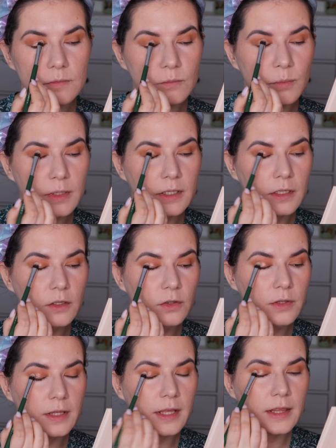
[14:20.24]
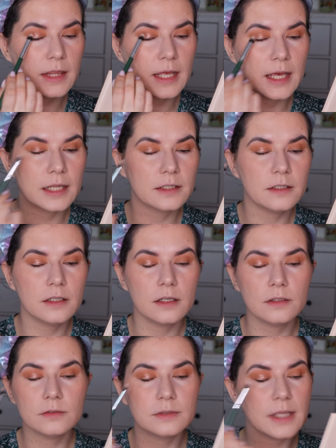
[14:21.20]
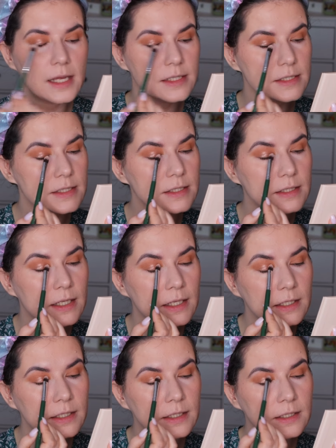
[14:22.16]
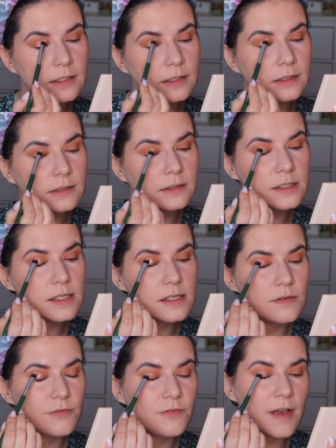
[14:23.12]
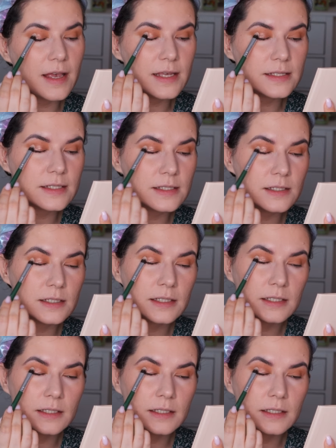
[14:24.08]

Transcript: But look at that glow, that's stunning. This is fast.